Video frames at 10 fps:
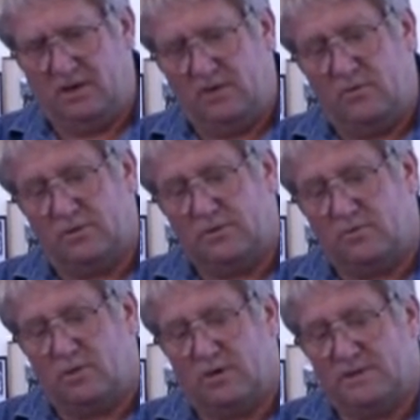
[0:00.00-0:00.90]
And also the
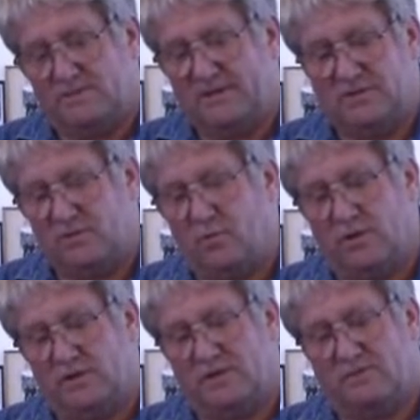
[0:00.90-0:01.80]
quality depends on the
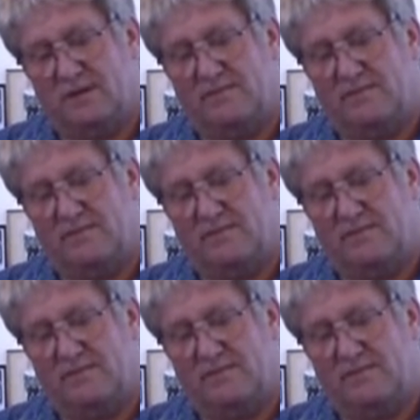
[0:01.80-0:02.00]
quality as well.